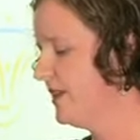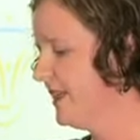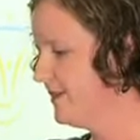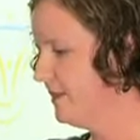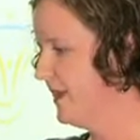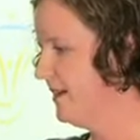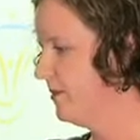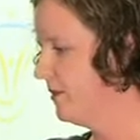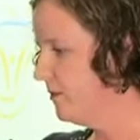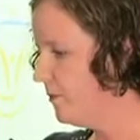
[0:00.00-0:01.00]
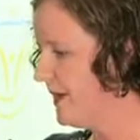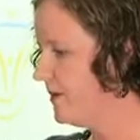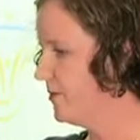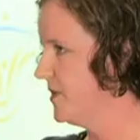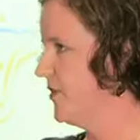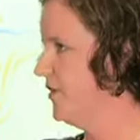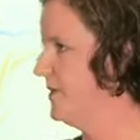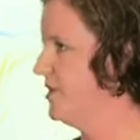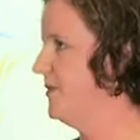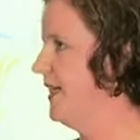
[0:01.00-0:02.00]
it gives them that week or so
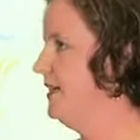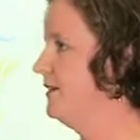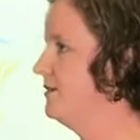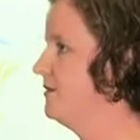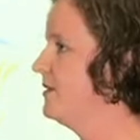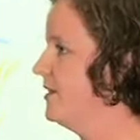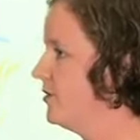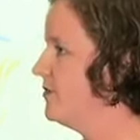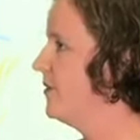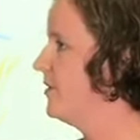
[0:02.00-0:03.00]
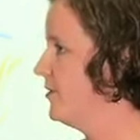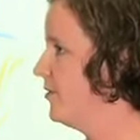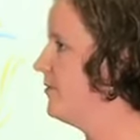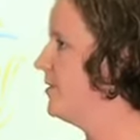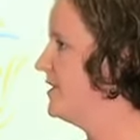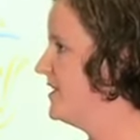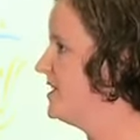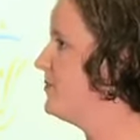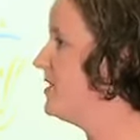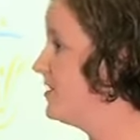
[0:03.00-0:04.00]
between the off-road and on-road
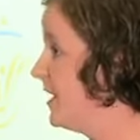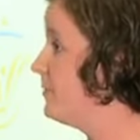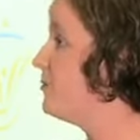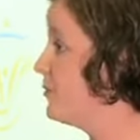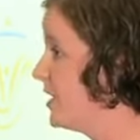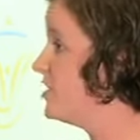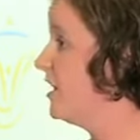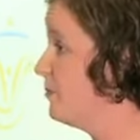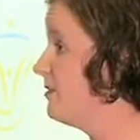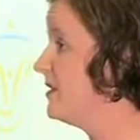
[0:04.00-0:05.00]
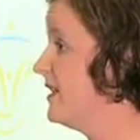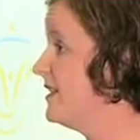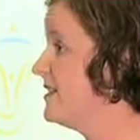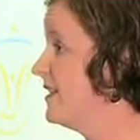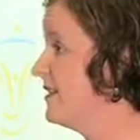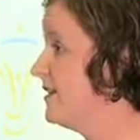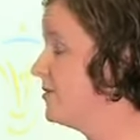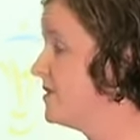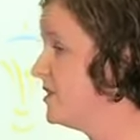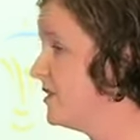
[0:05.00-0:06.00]
assessment to be able to brush up on things that they're
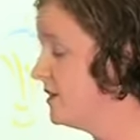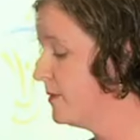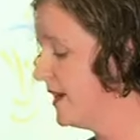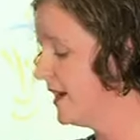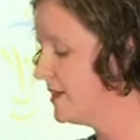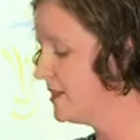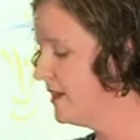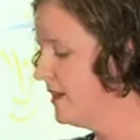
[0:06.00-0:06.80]
not certain about.